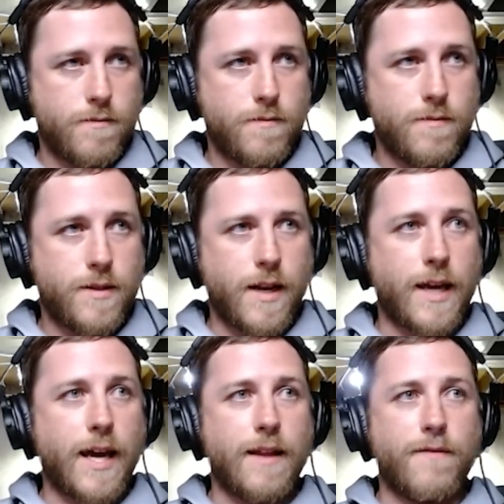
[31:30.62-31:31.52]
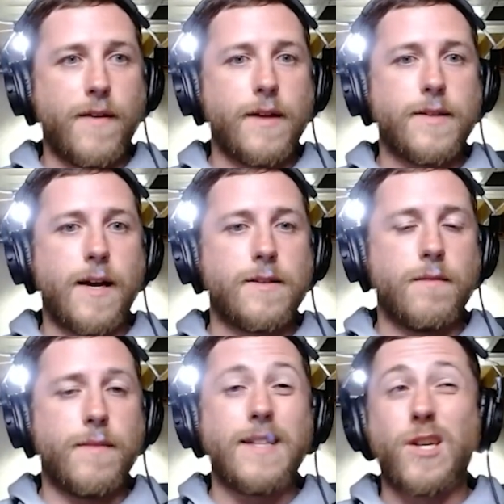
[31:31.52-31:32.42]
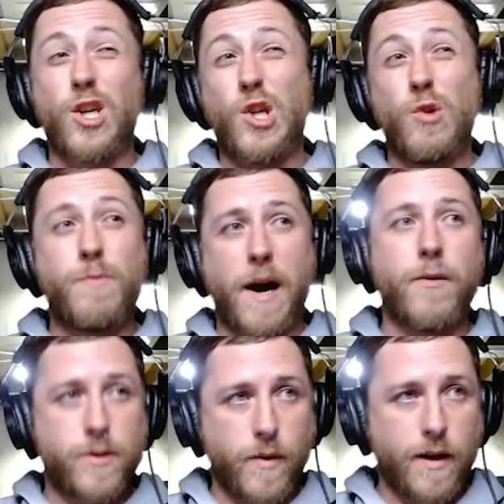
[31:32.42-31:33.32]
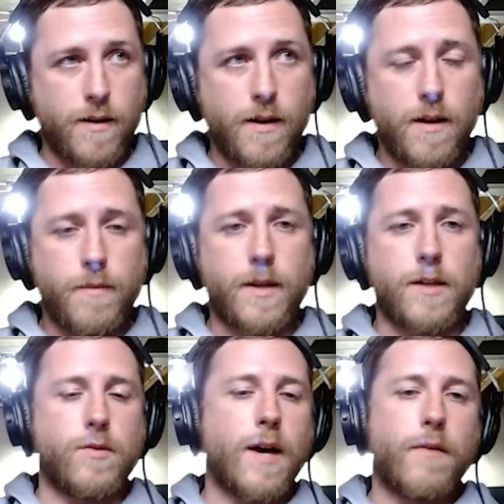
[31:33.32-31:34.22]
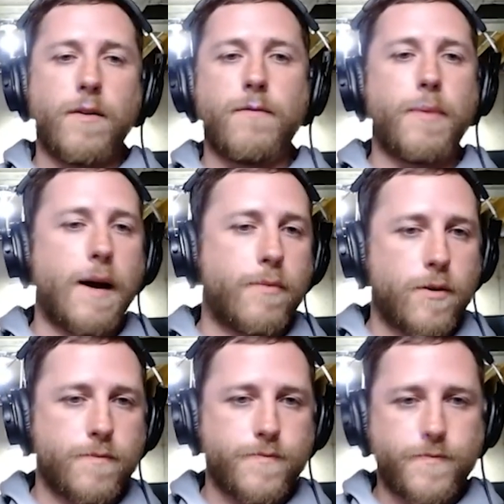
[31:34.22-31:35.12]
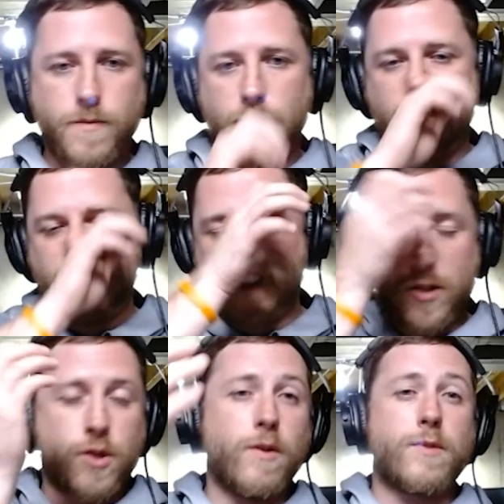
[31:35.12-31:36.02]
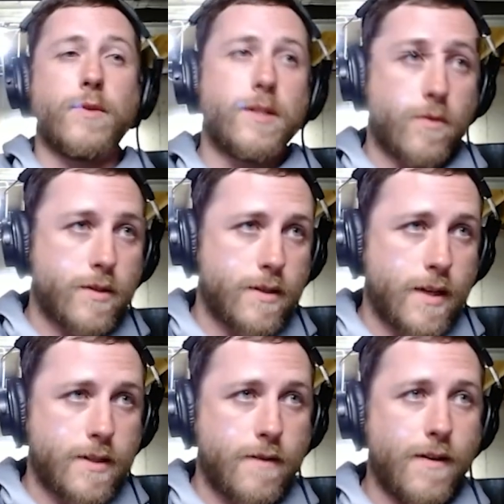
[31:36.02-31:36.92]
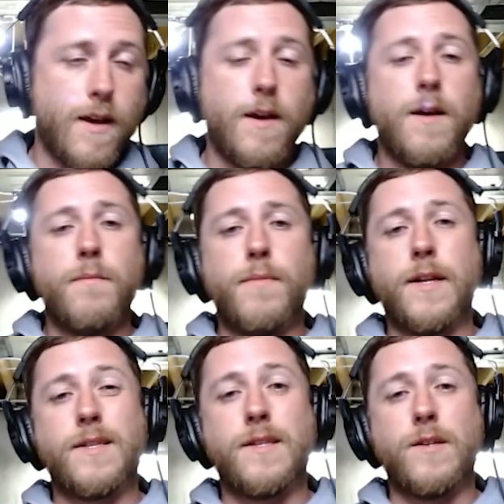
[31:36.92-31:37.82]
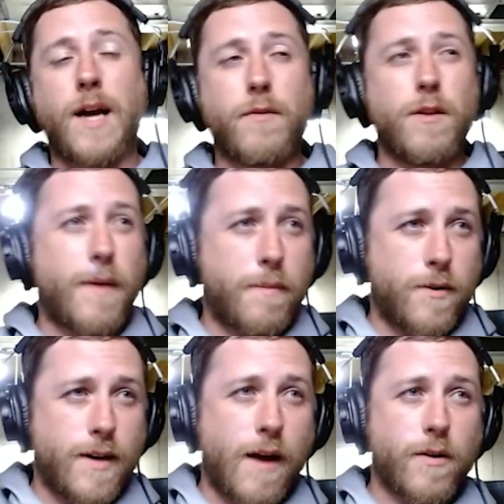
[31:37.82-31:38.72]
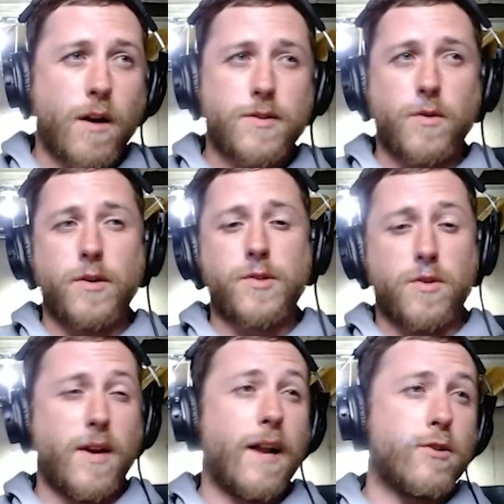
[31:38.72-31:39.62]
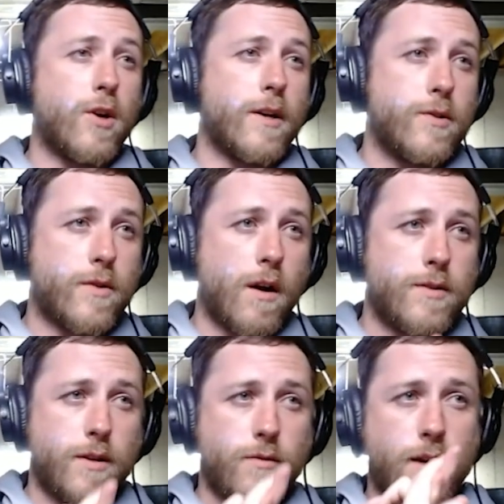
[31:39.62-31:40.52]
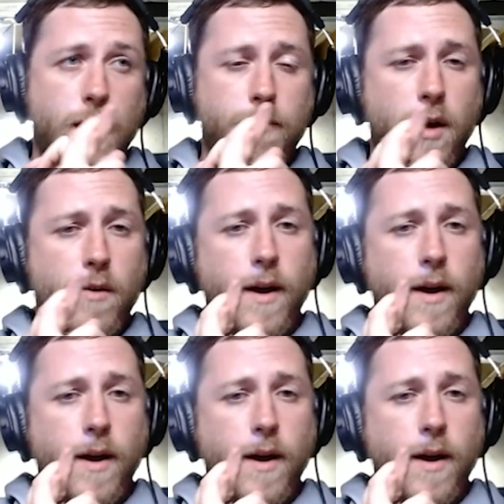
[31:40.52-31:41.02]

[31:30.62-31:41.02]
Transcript: to negate the Phantasm. That's a huge power swing because you got rid of a popper. Sure, it's resource intensive, but you got rid of the popper. Now cards go into your soul, and you're drawing 2 cards, and you can keep going,